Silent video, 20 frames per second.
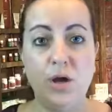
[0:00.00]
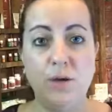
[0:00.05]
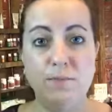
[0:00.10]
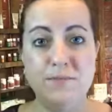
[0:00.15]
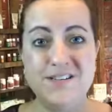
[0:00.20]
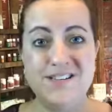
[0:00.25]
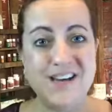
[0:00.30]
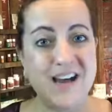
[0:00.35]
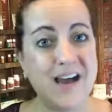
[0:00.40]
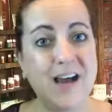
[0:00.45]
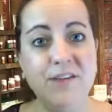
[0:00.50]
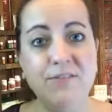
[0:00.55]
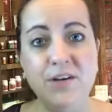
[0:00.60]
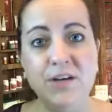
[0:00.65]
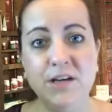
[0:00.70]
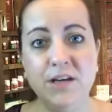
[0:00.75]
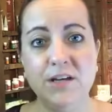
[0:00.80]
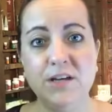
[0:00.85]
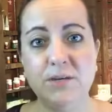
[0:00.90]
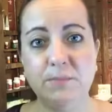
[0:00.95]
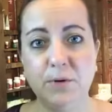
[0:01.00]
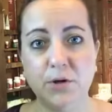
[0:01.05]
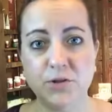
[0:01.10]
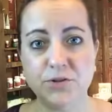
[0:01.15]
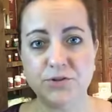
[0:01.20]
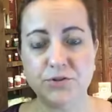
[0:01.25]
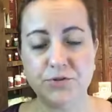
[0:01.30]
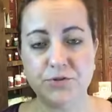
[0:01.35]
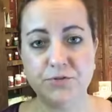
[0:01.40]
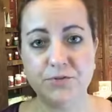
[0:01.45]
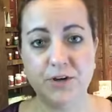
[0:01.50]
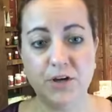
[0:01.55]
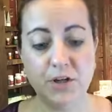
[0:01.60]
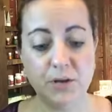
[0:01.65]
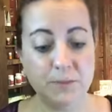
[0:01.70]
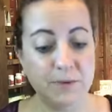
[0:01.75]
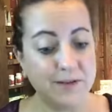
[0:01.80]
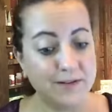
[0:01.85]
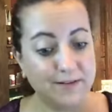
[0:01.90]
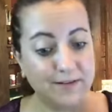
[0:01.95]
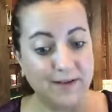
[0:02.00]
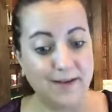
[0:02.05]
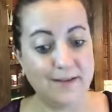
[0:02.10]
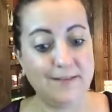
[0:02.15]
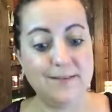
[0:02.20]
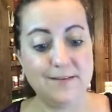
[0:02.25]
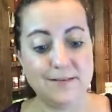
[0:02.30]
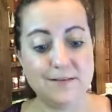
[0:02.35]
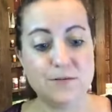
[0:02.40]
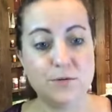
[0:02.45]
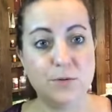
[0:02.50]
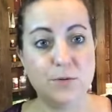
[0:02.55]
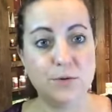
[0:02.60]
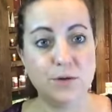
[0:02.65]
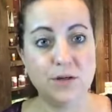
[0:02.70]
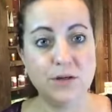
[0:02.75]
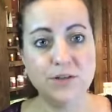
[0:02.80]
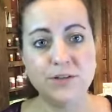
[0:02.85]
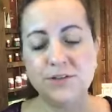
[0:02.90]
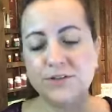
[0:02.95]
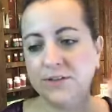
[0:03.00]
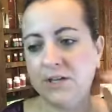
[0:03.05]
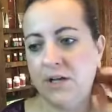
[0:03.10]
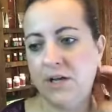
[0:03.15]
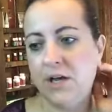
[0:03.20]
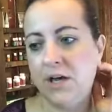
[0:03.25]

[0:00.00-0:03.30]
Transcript: diving into personal development, like this course.